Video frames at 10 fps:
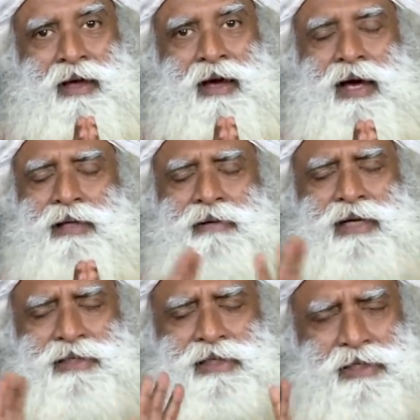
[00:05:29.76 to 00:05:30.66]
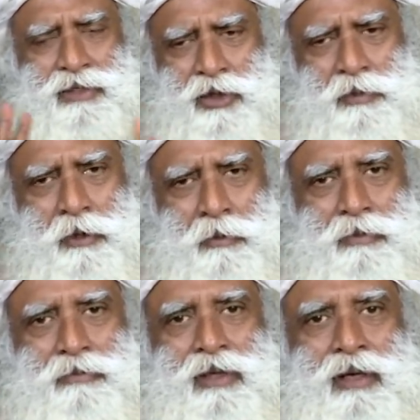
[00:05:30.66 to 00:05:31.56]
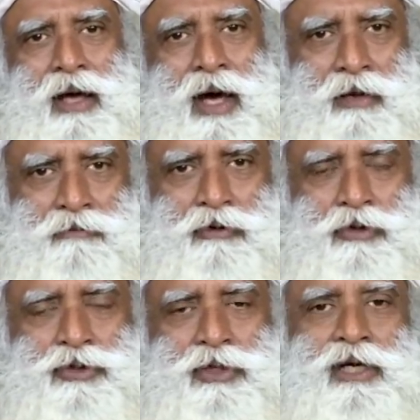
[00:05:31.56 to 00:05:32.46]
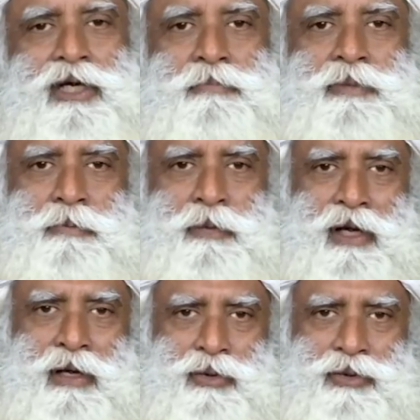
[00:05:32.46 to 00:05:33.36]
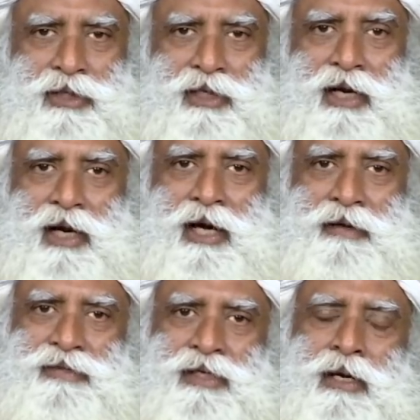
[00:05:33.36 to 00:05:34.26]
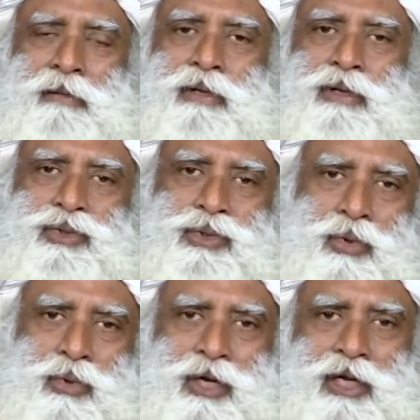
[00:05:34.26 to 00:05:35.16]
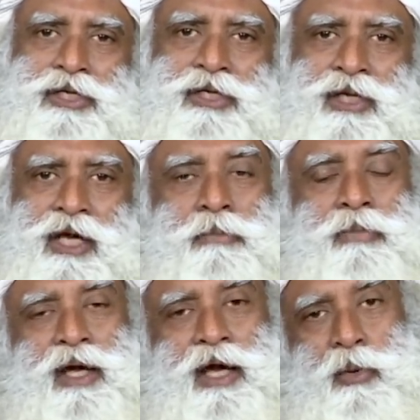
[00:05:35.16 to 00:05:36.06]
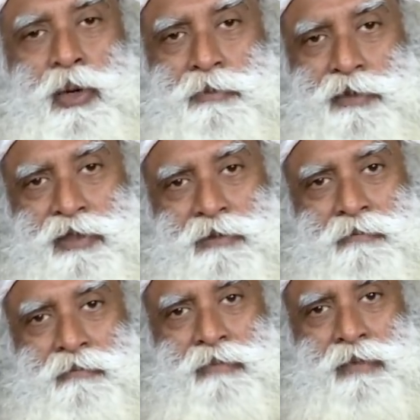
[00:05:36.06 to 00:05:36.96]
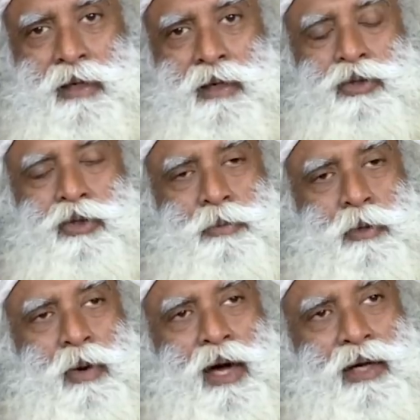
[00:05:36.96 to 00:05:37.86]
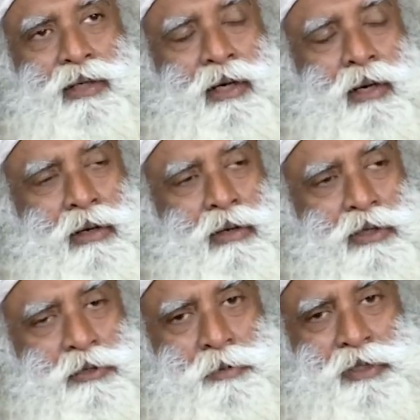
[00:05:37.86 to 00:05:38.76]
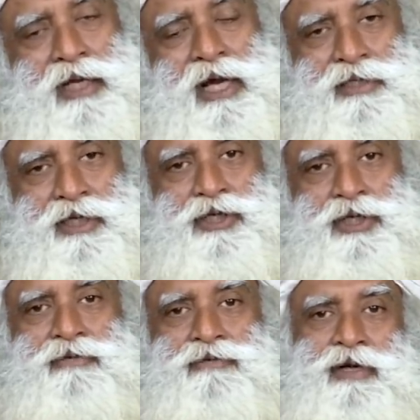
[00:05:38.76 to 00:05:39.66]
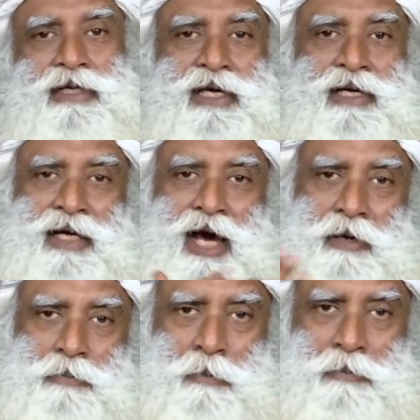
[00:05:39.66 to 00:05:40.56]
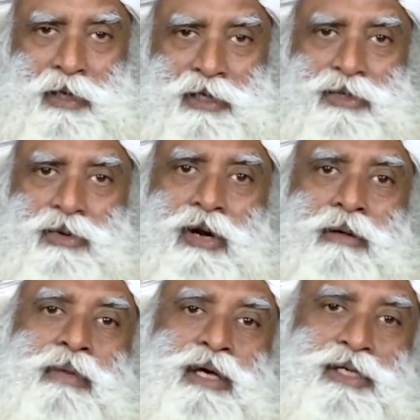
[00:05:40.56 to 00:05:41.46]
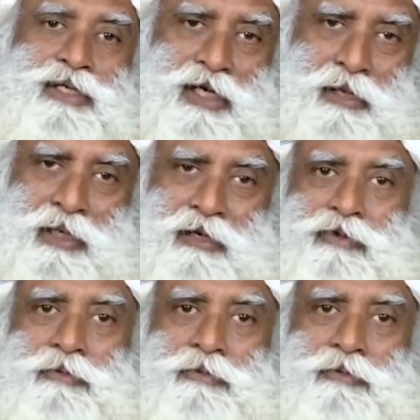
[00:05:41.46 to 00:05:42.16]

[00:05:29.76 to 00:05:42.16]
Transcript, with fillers: Otherwise, this is not a problem. Unfortunately, people are losing their lives because no nation can be equipped to provide hospitalization for its entire population or a major segment of the